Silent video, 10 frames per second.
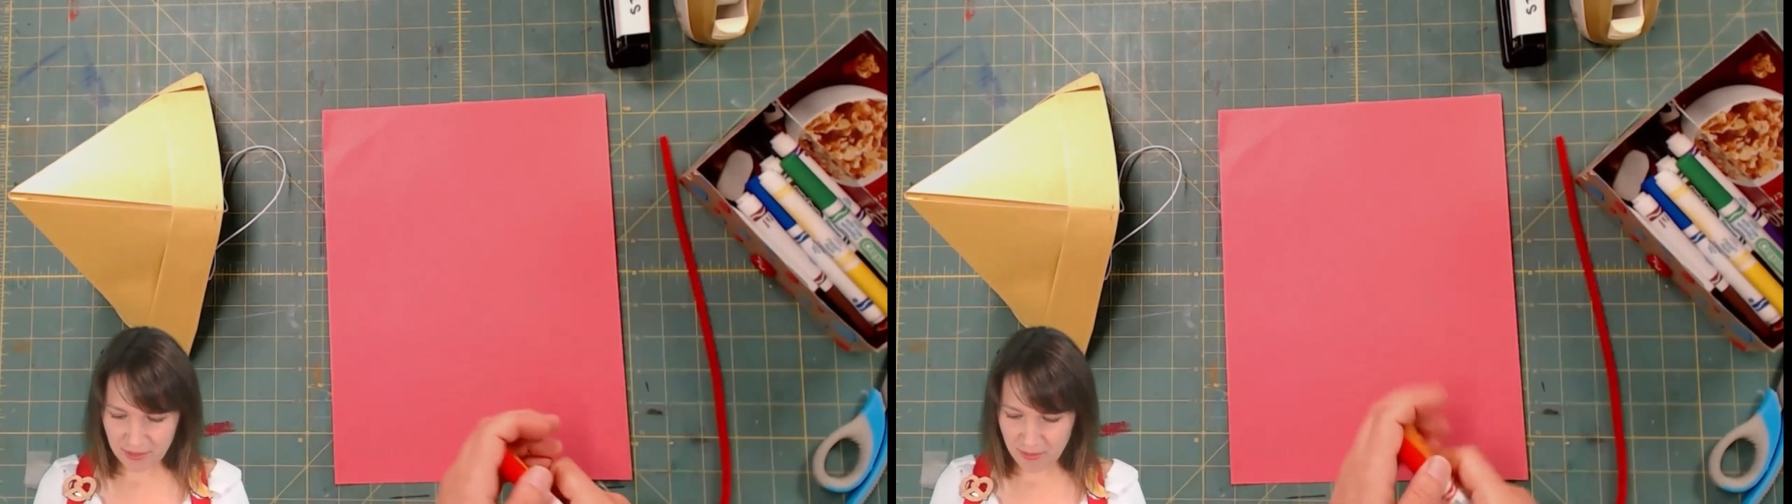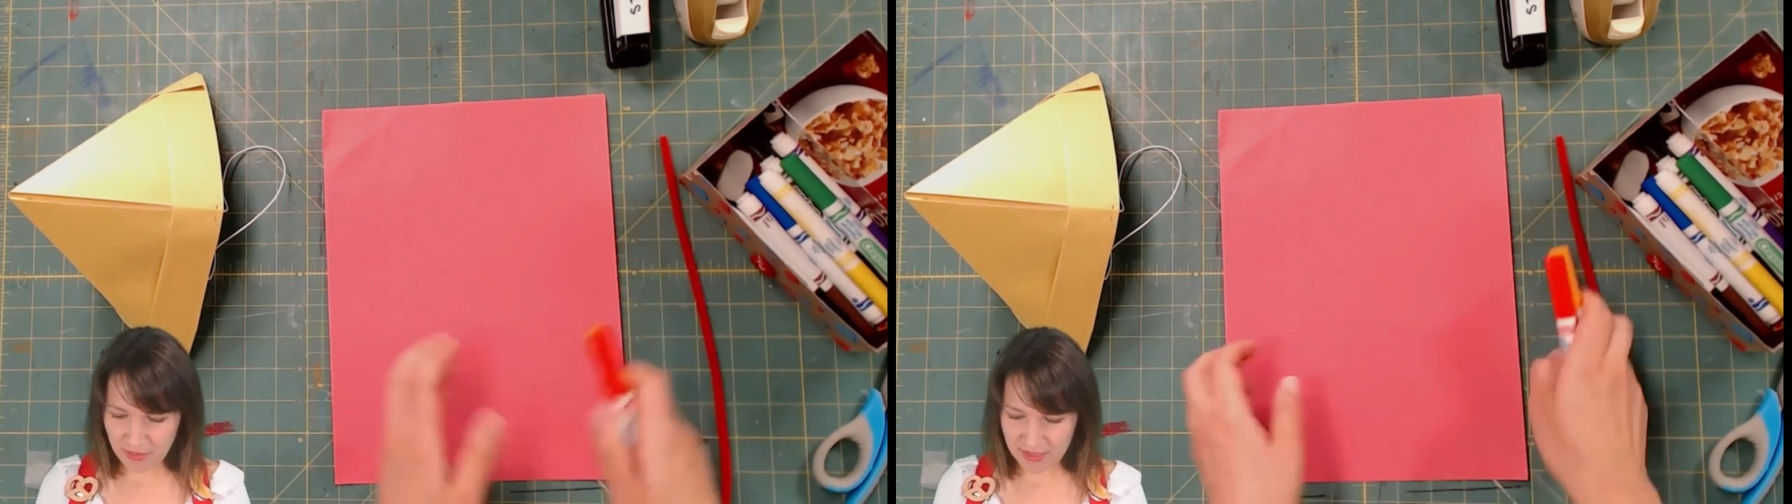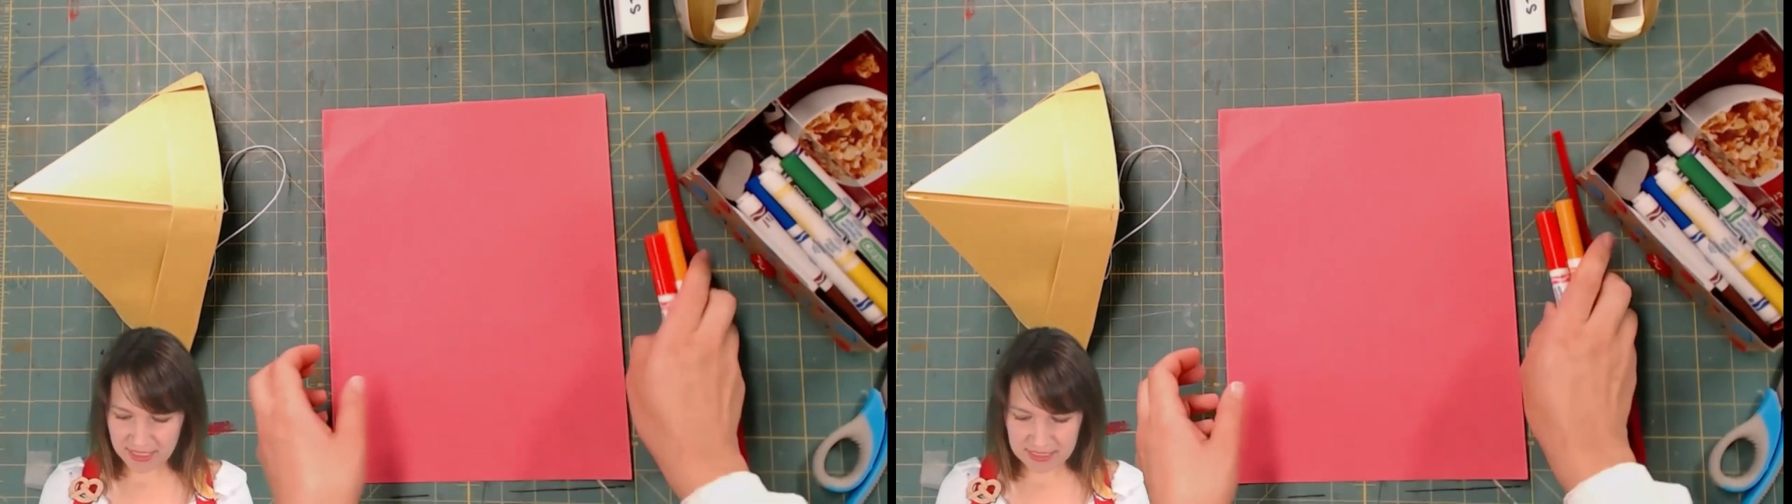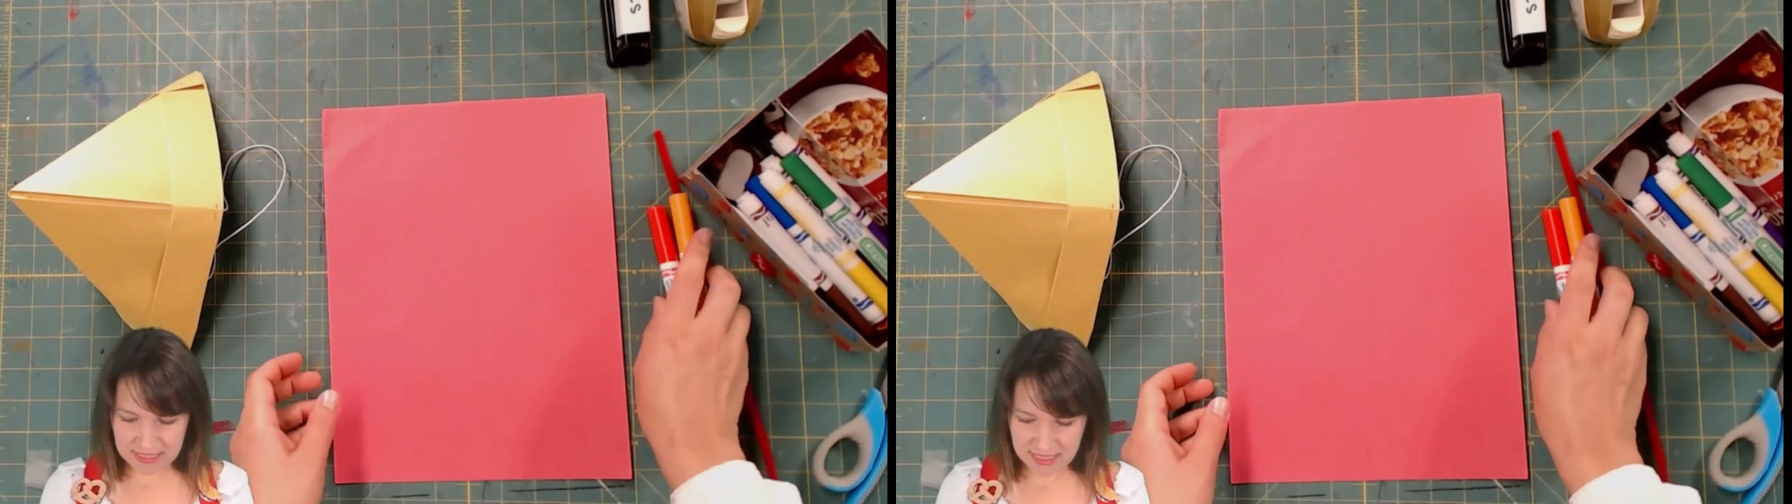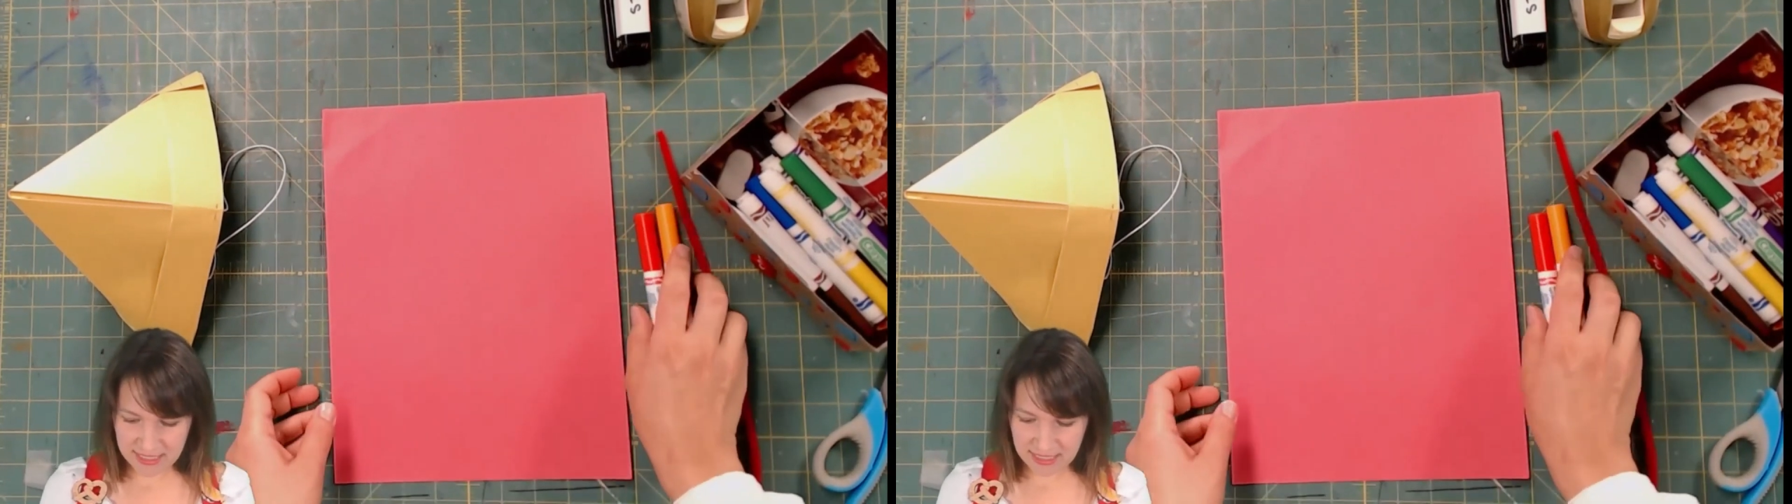more
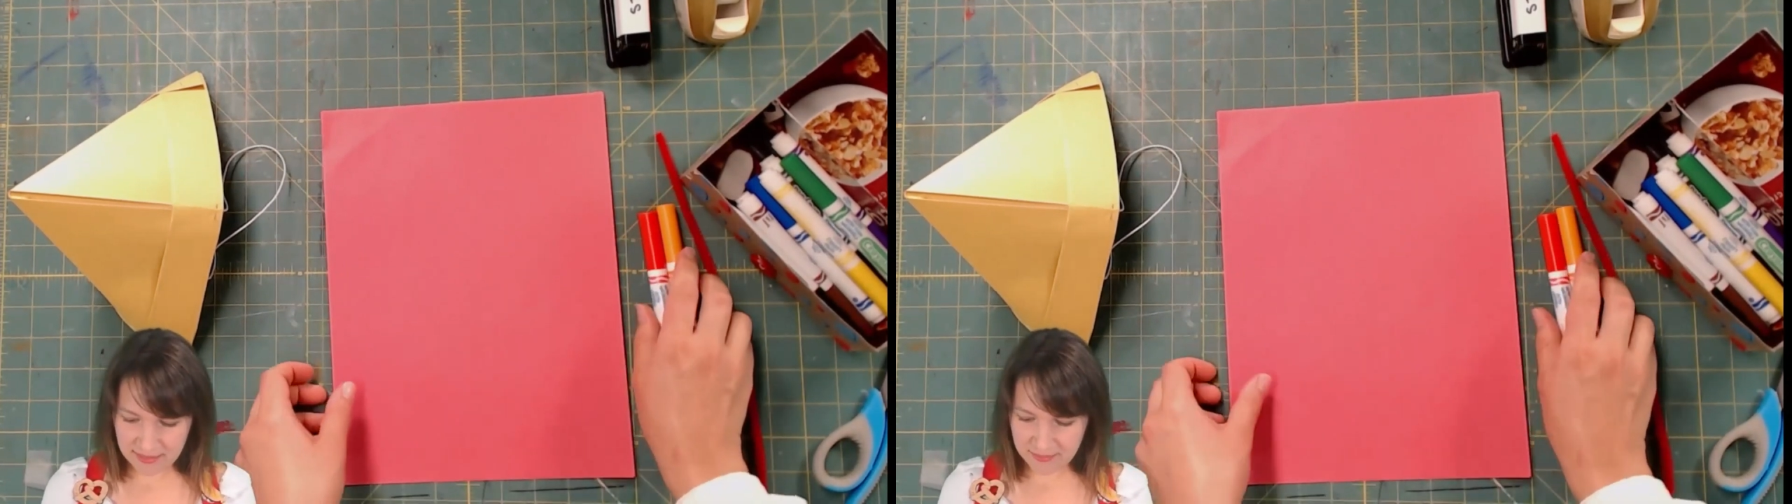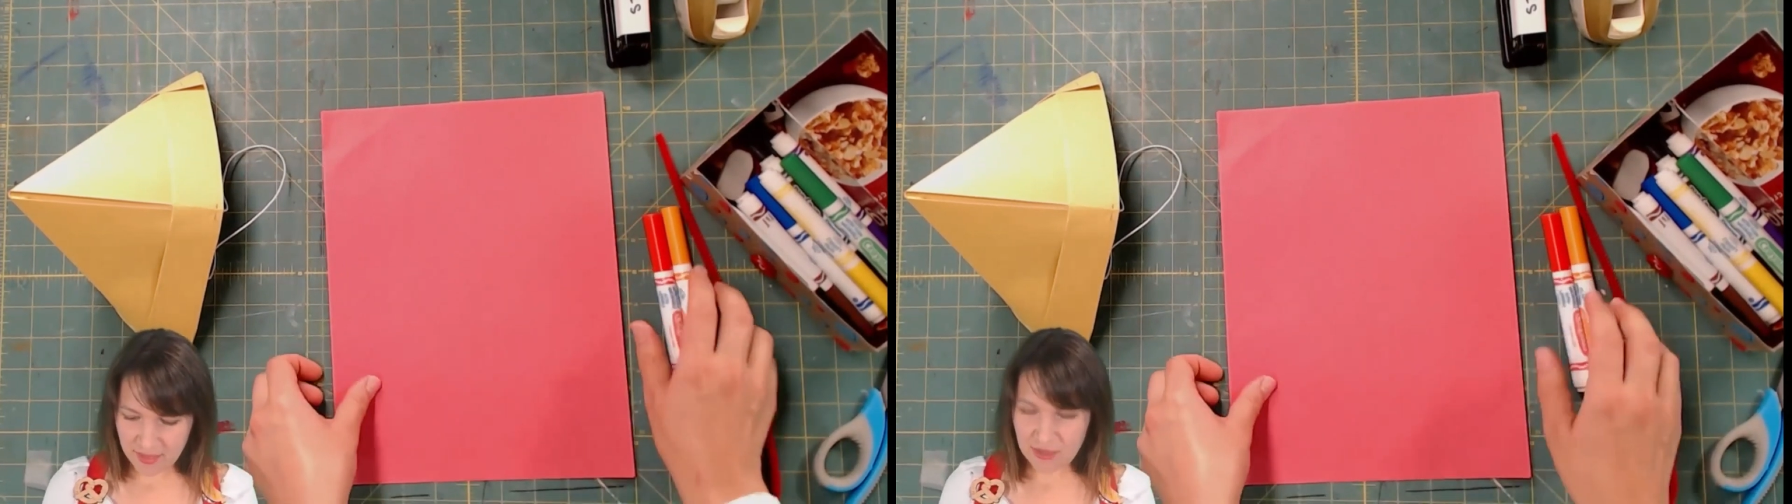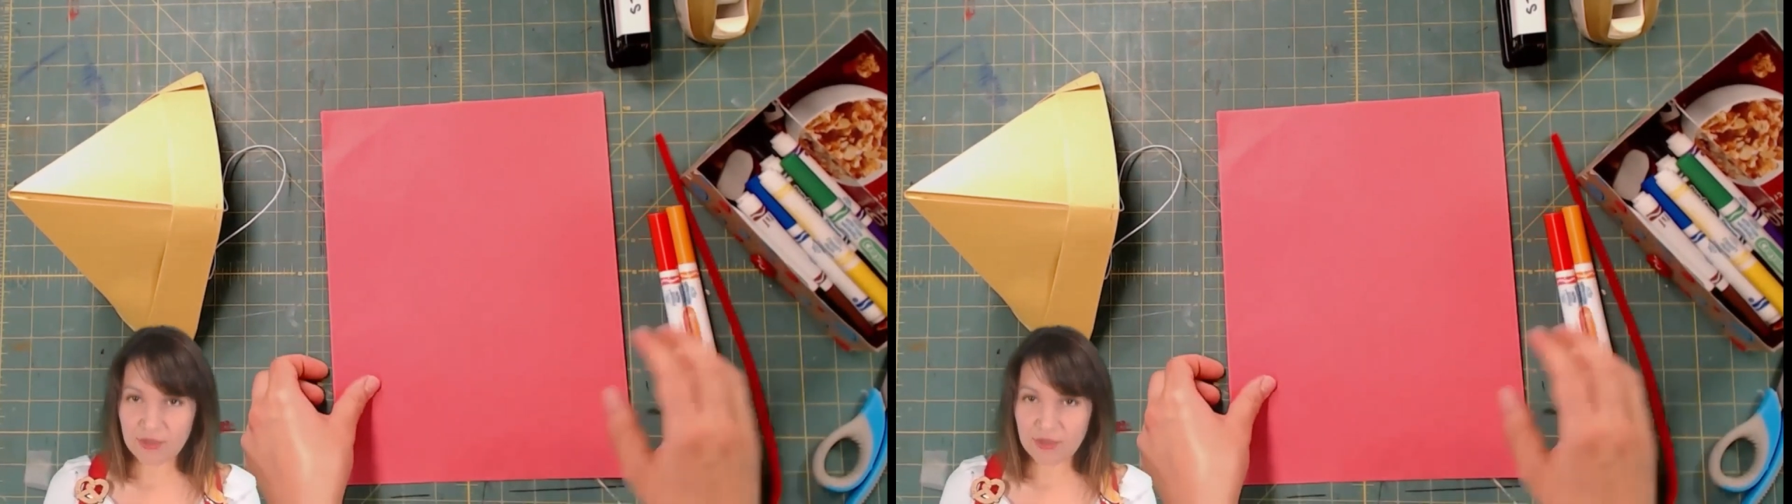exciting,